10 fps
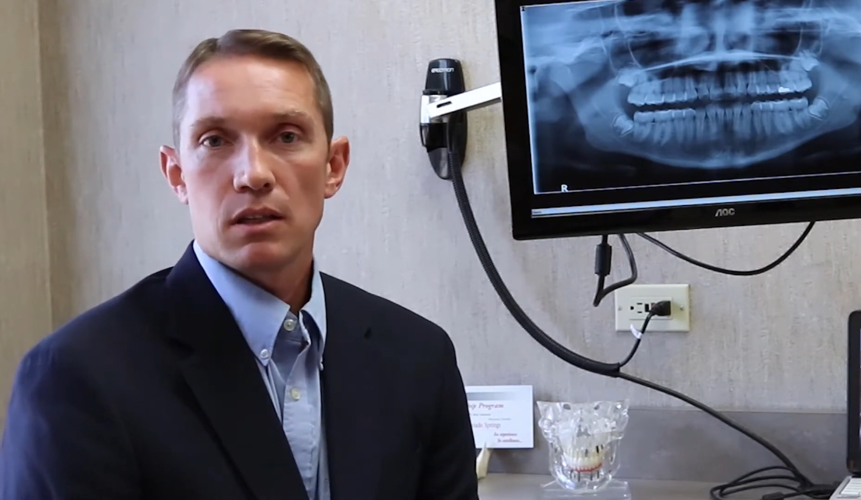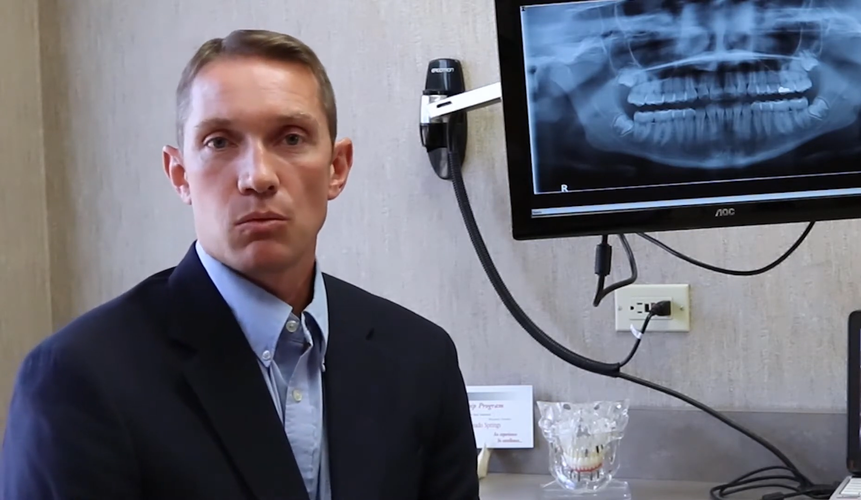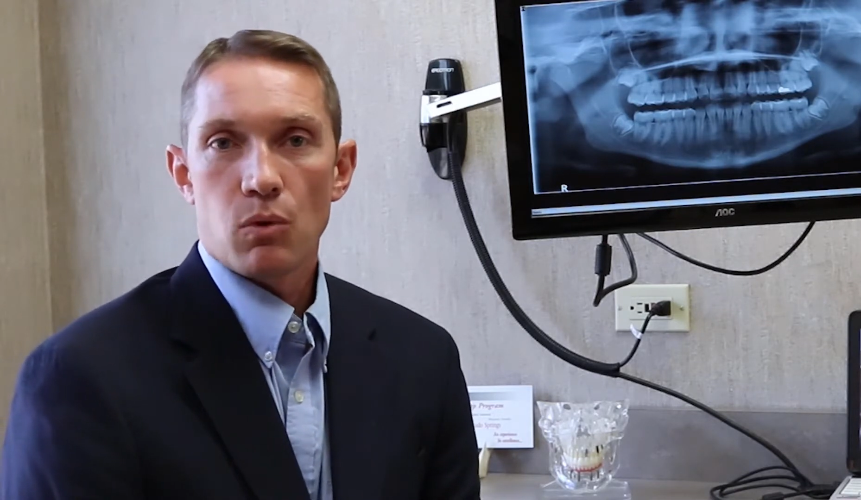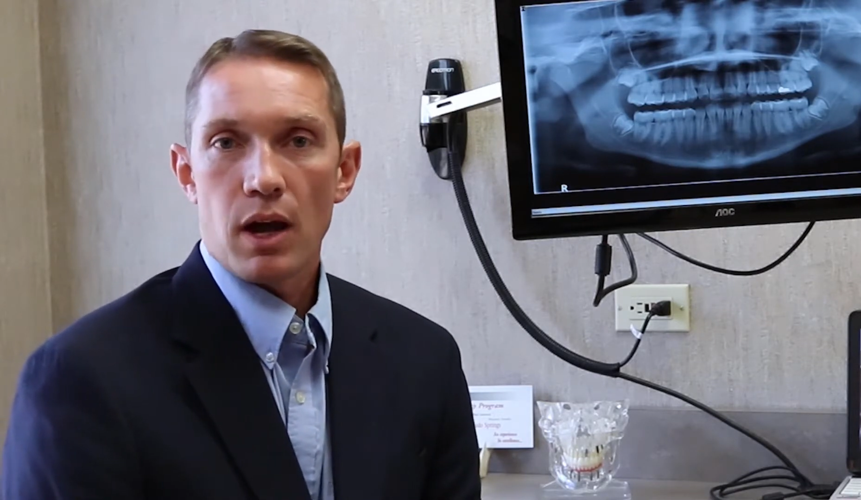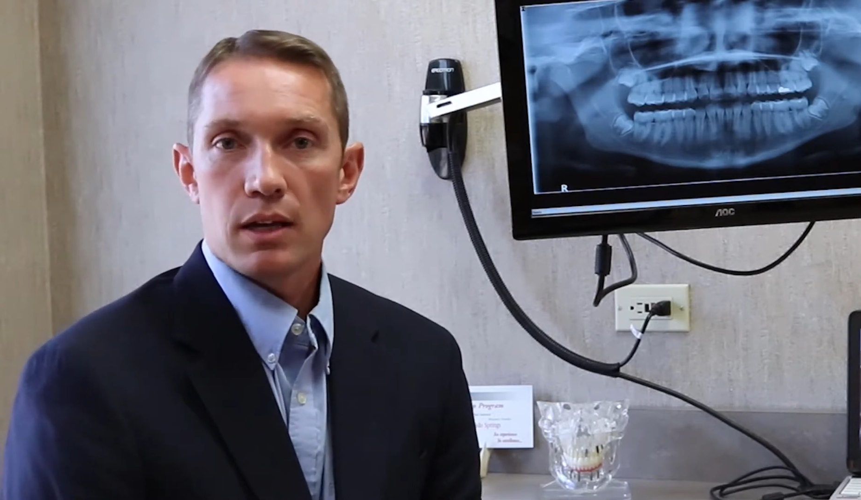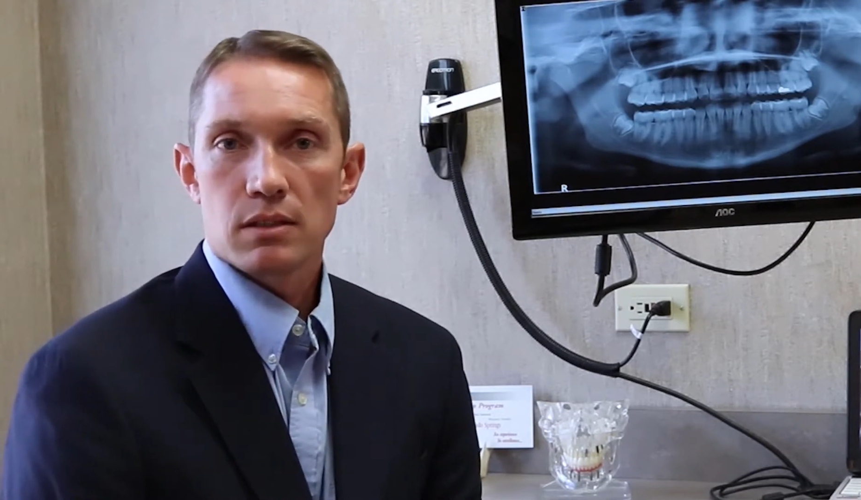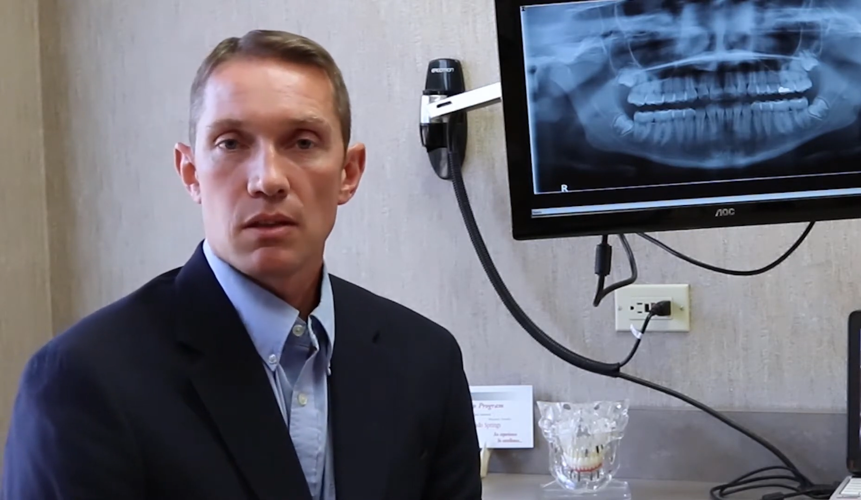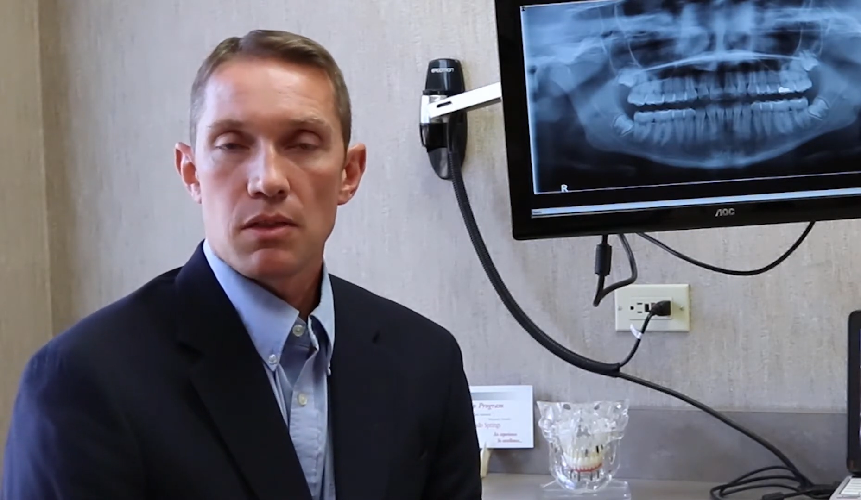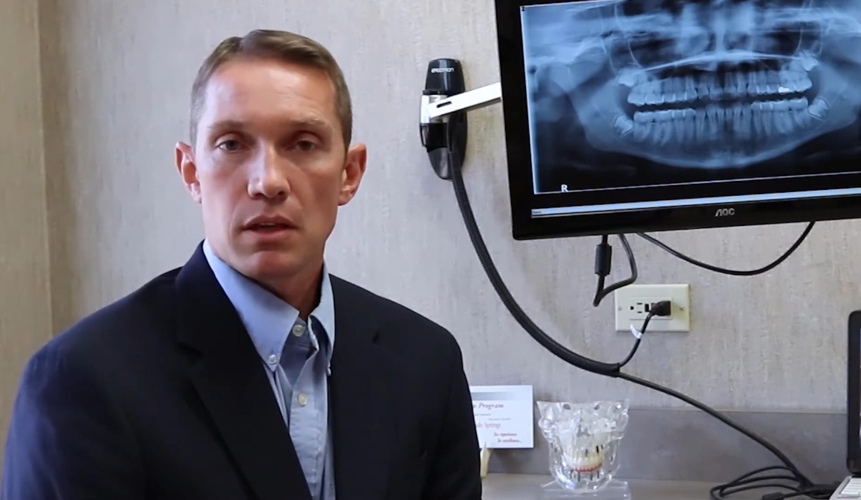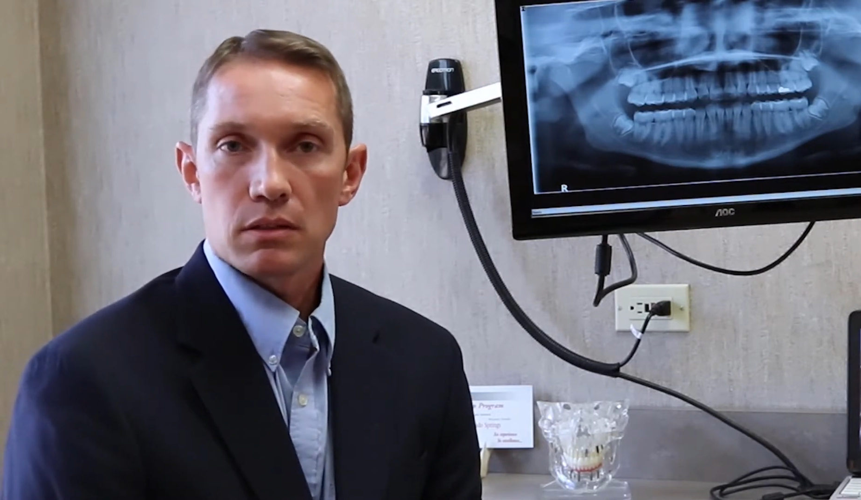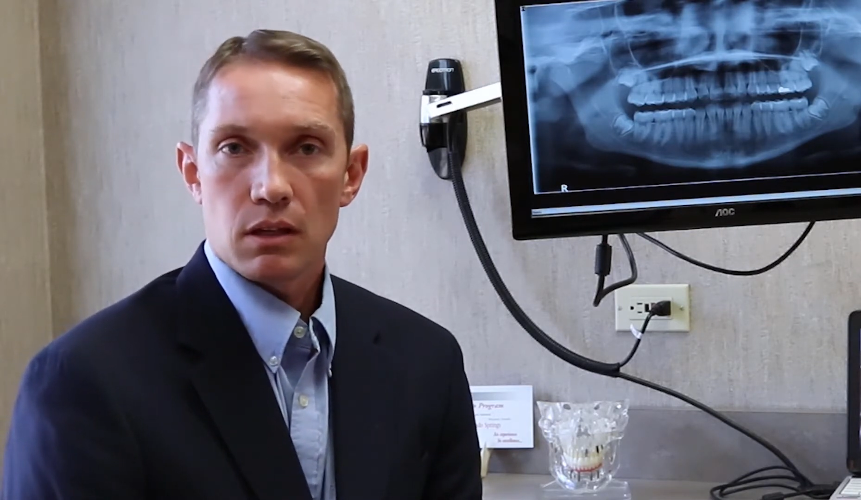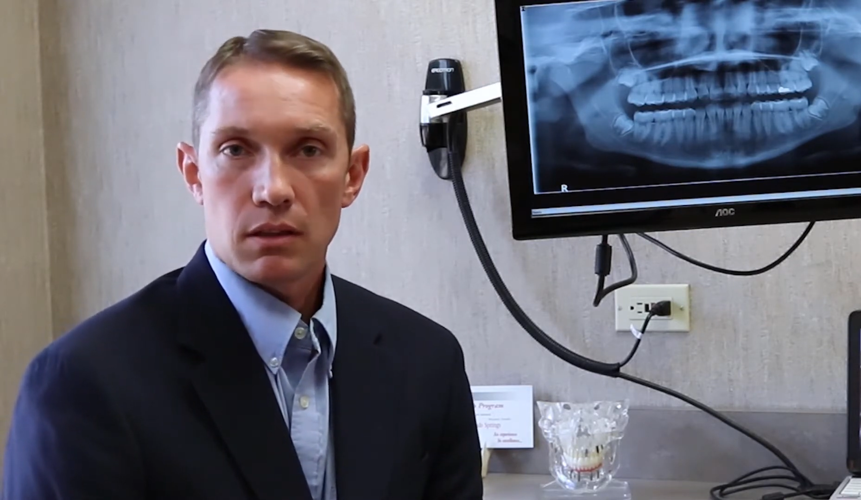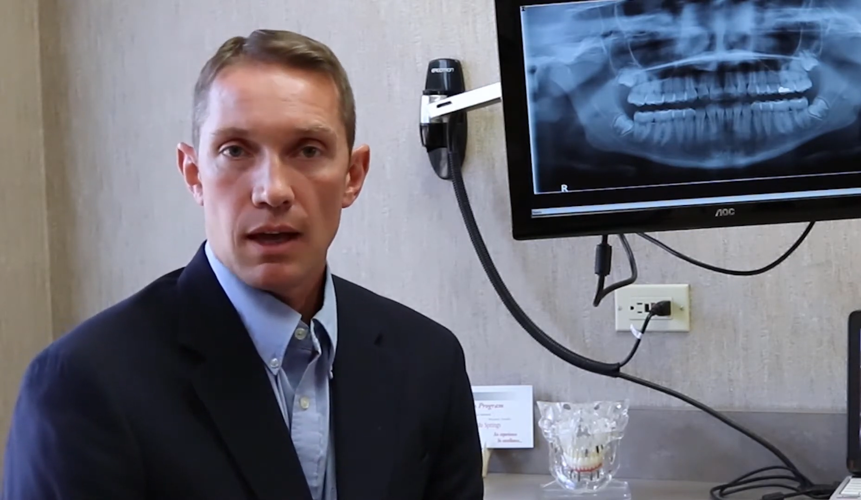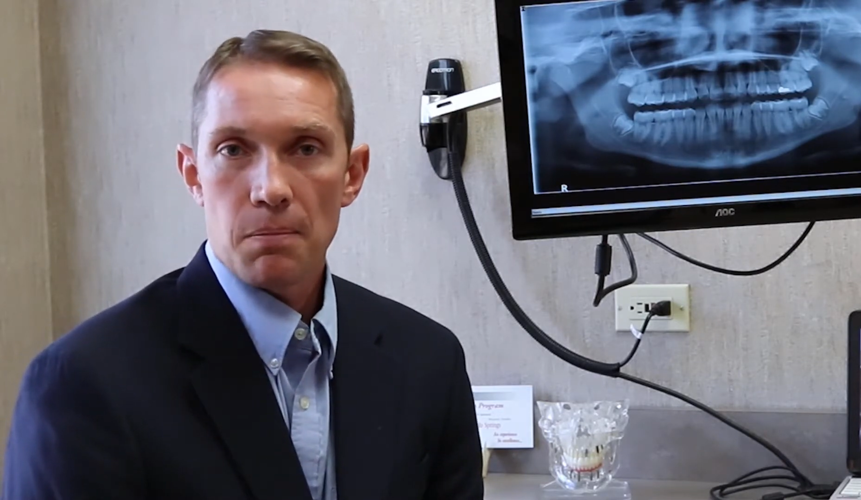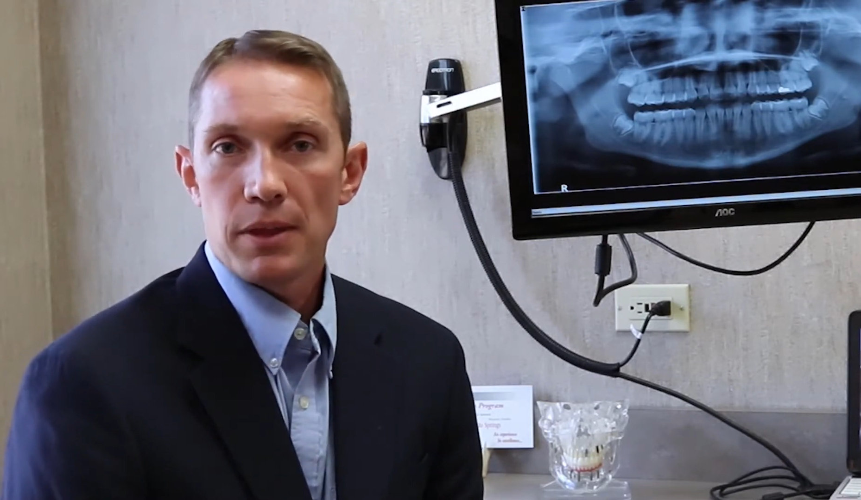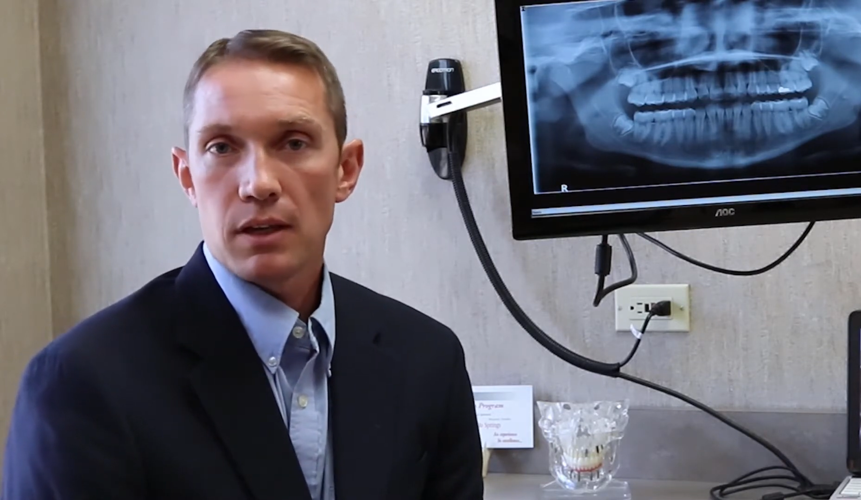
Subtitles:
and rice and things like that